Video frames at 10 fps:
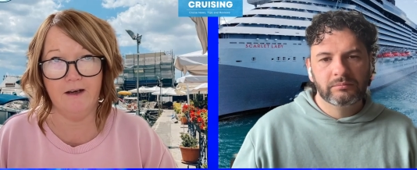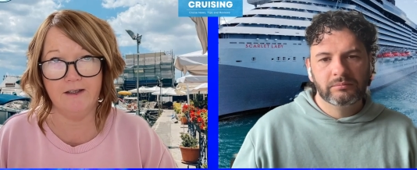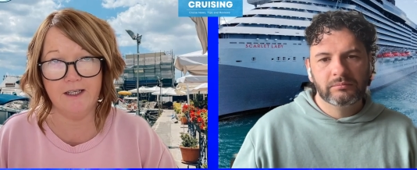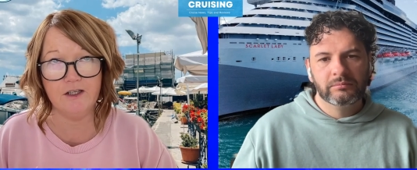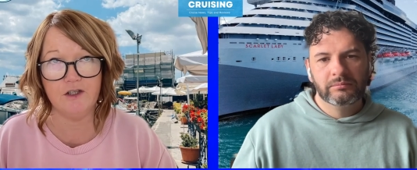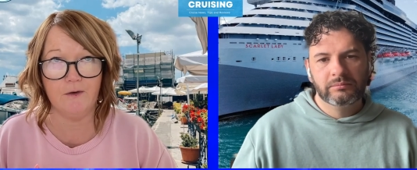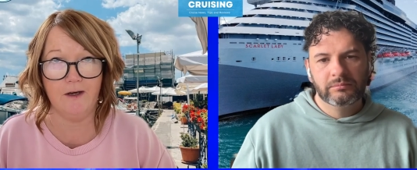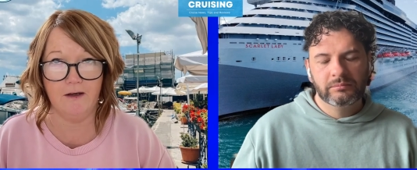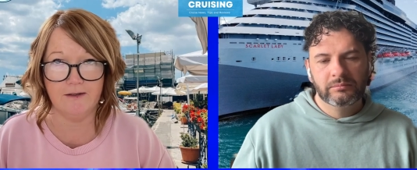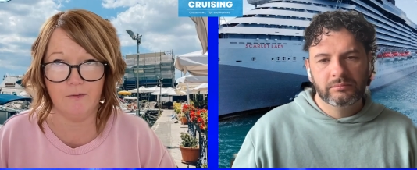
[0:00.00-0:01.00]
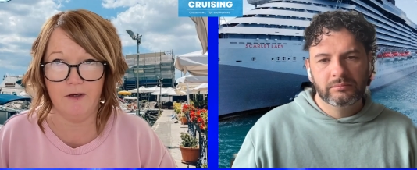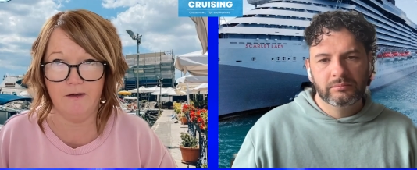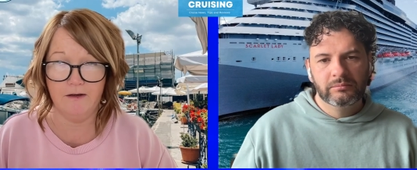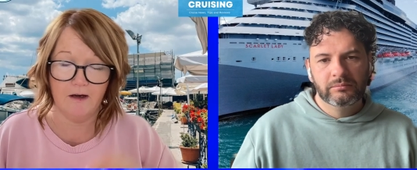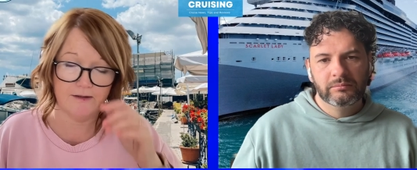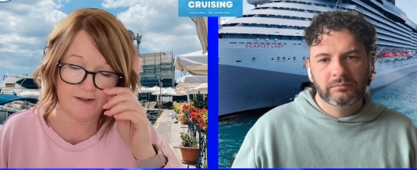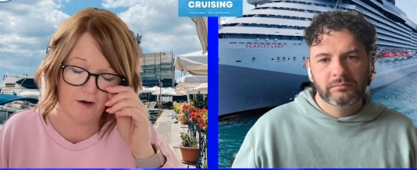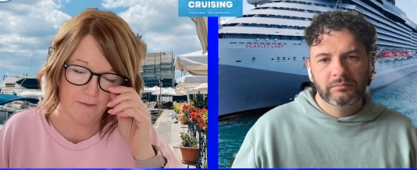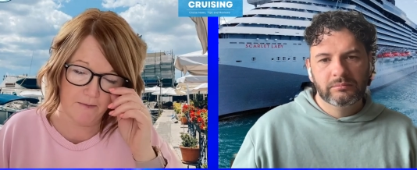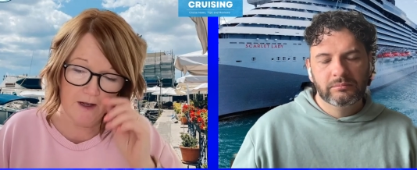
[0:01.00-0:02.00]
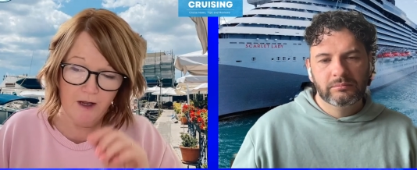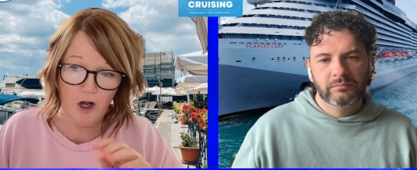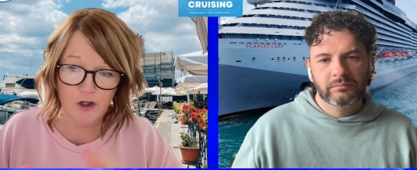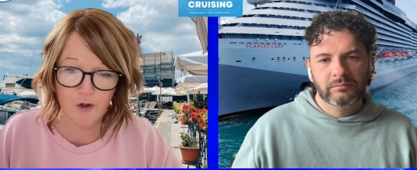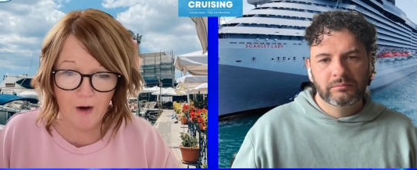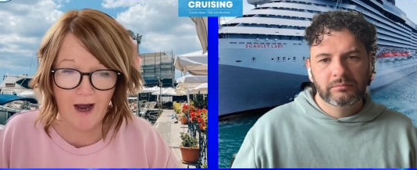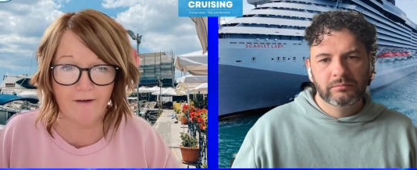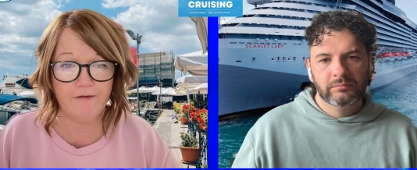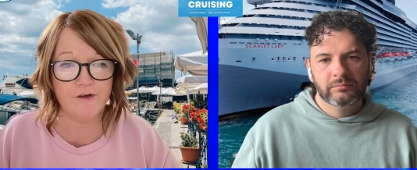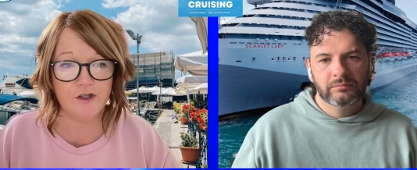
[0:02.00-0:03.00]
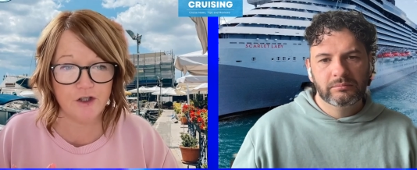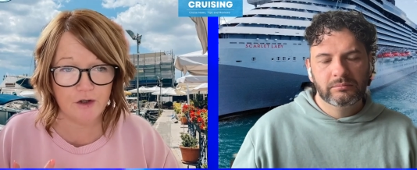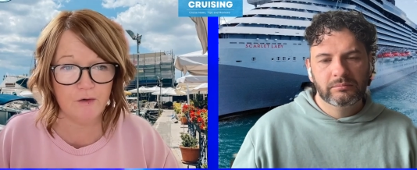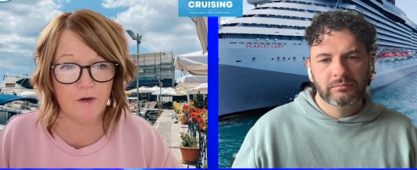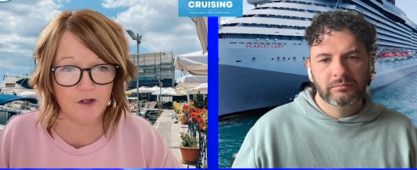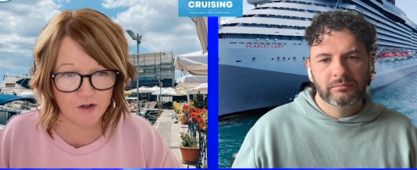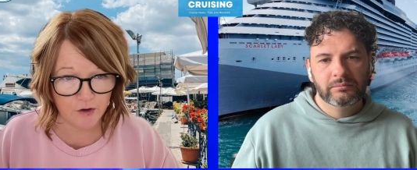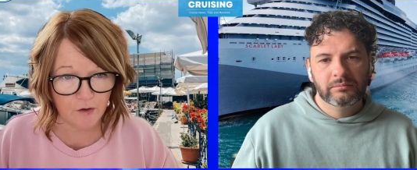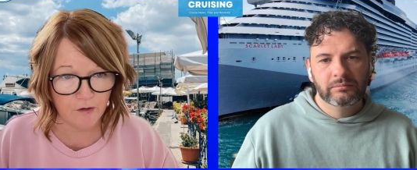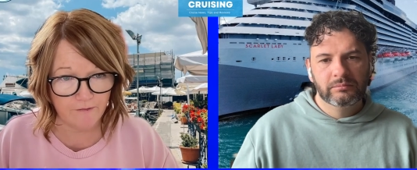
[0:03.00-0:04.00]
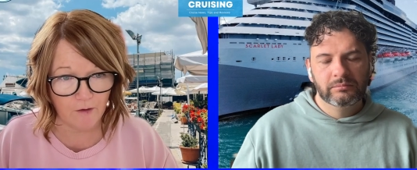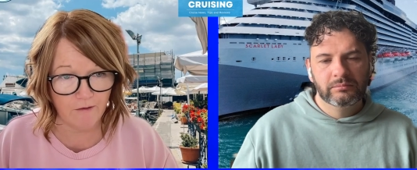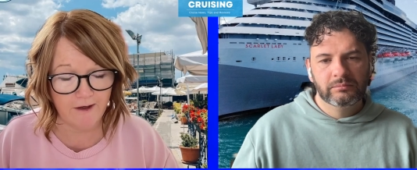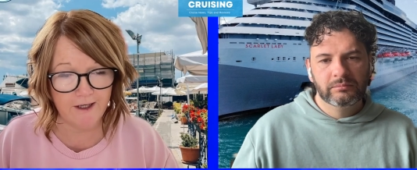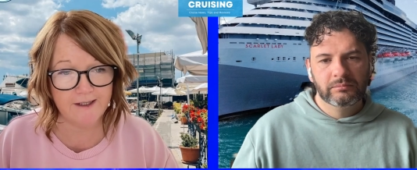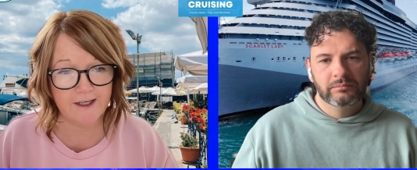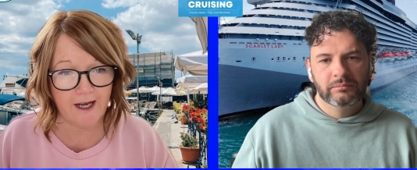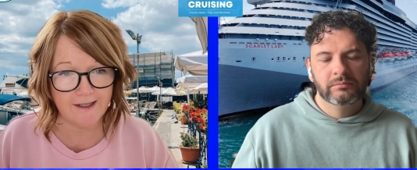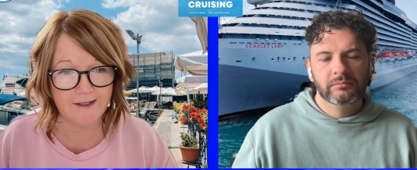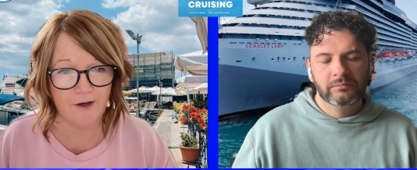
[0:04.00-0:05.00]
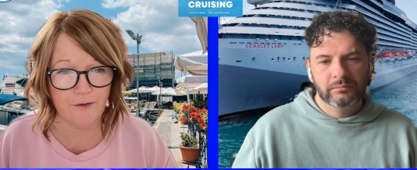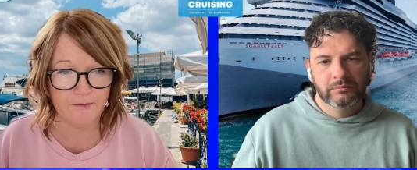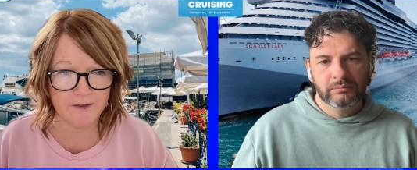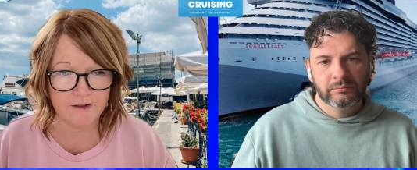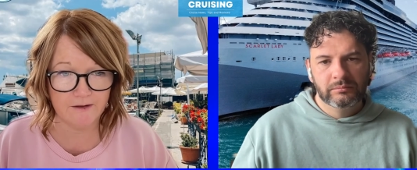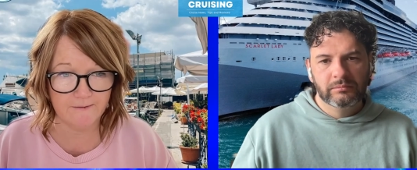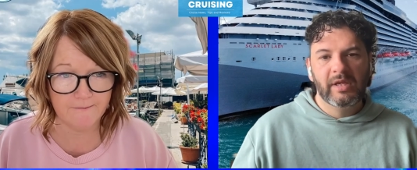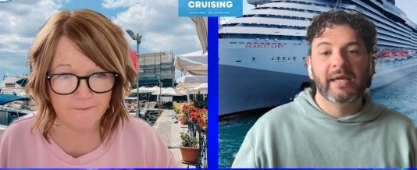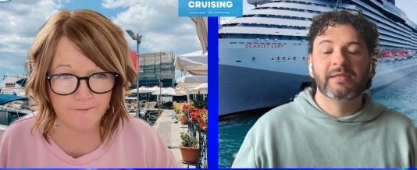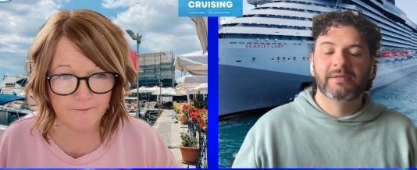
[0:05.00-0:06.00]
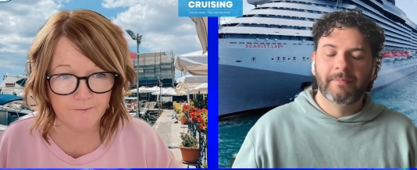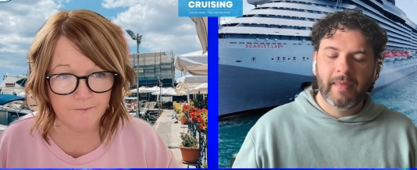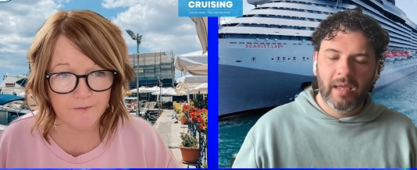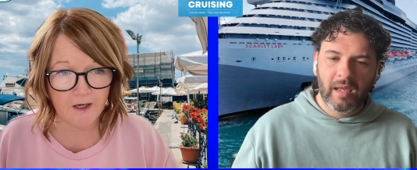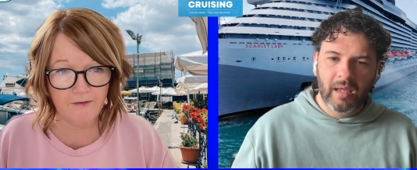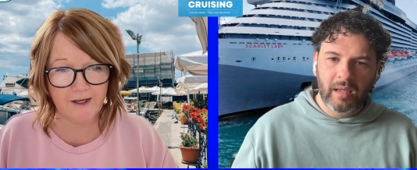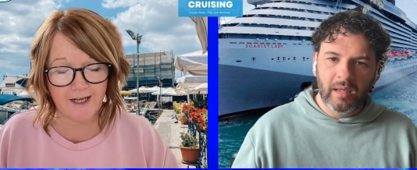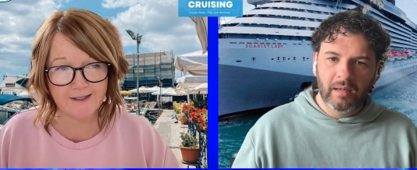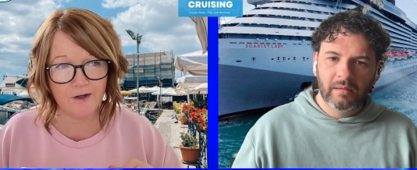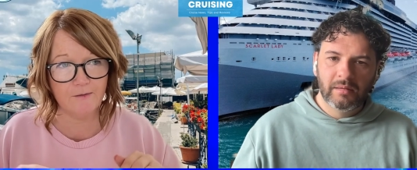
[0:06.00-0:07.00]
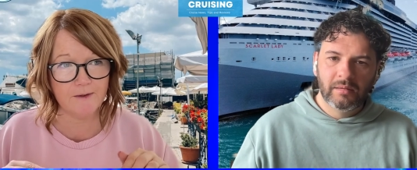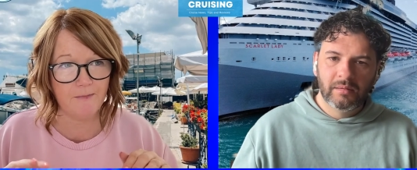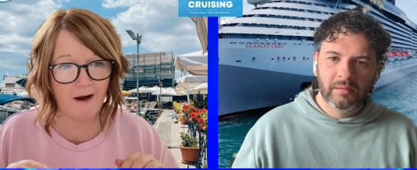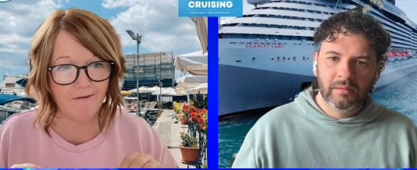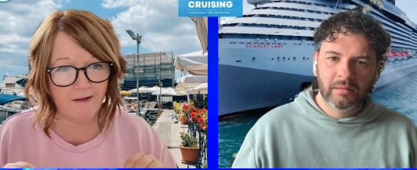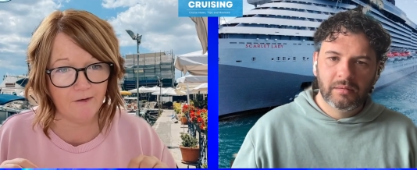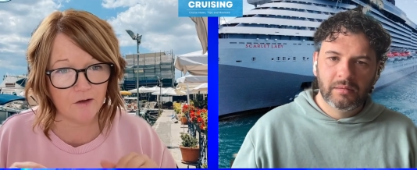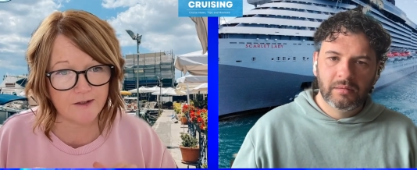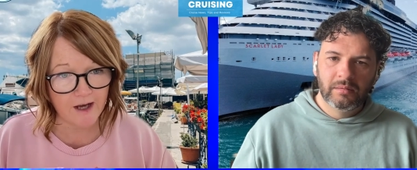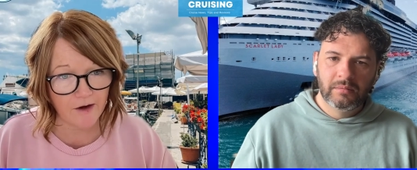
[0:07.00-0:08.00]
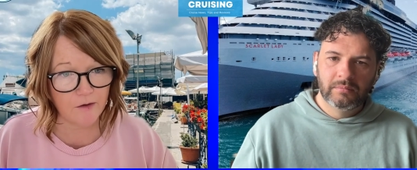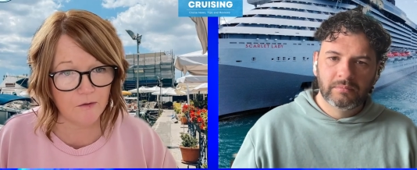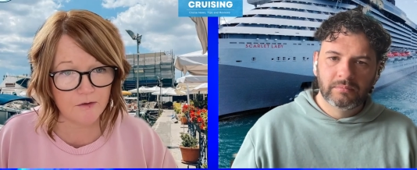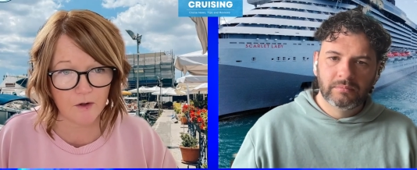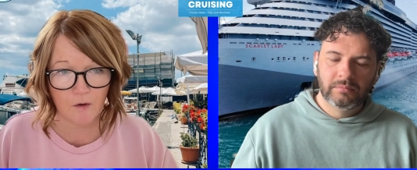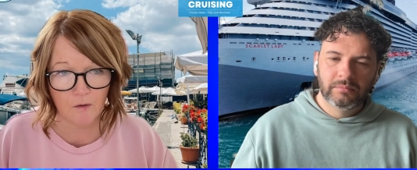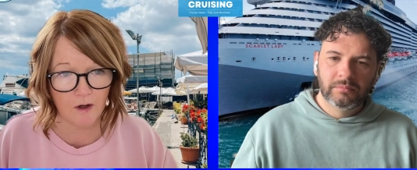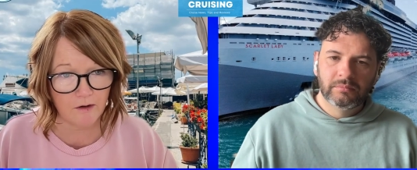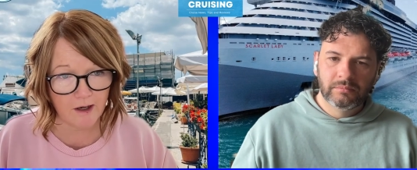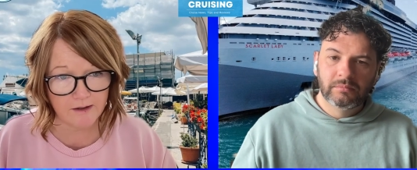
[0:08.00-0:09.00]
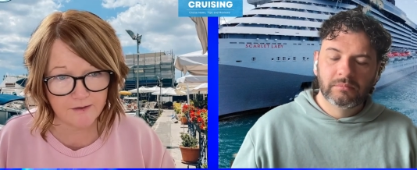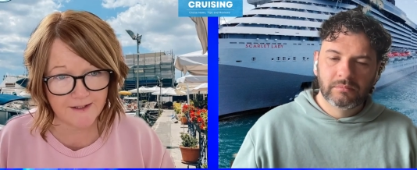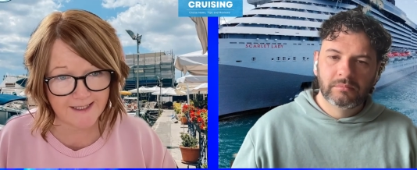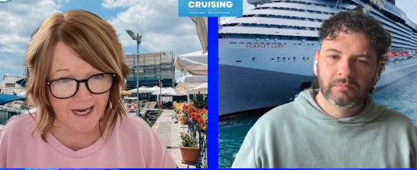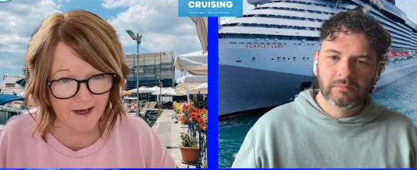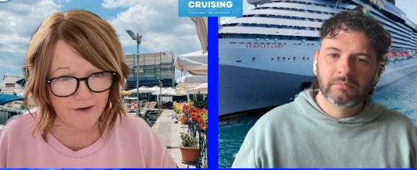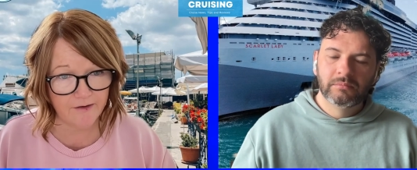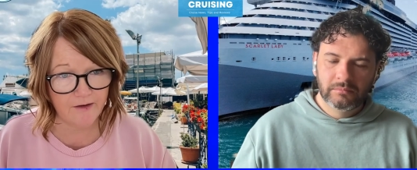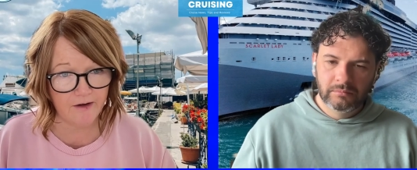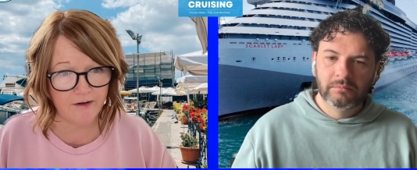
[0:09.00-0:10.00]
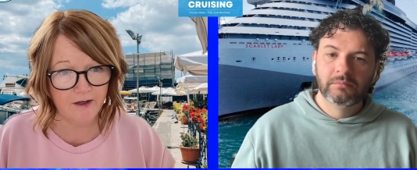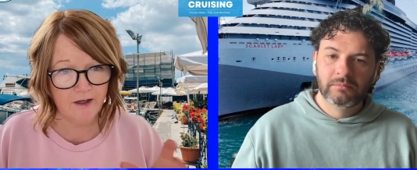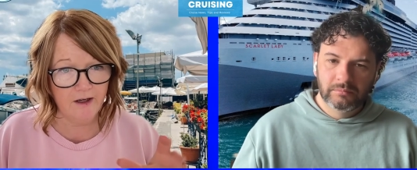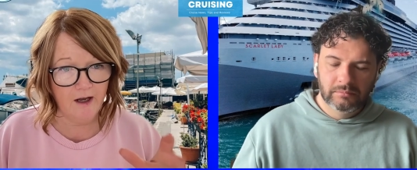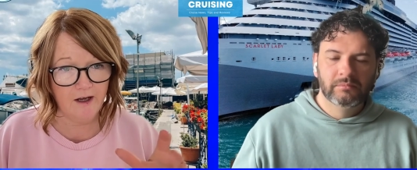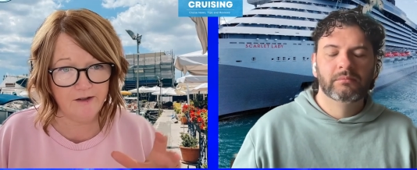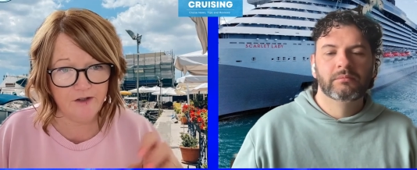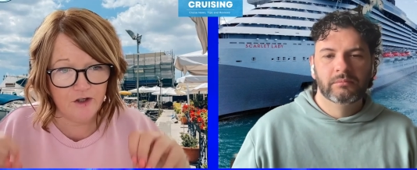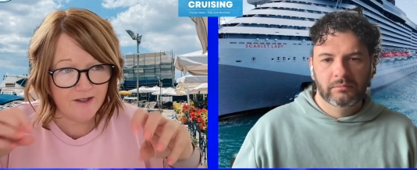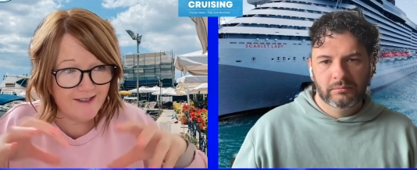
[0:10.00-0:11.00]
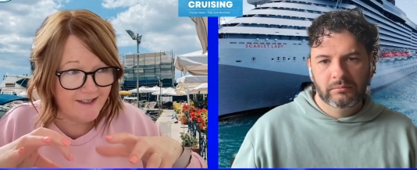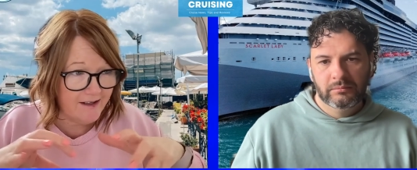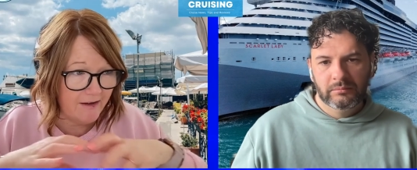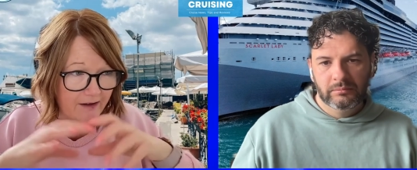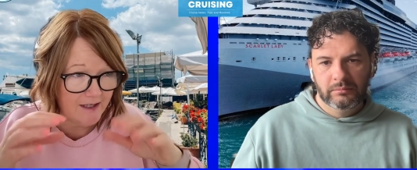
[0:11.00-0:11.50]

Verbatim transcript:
Speaker 1: I didn't do it last time, and you have to do a tour for it, is the catacombs.
Speaker 2: Yes.
Speaker 1: And the catacombs, apparently they've got tunnels all under the town, and you can, like, they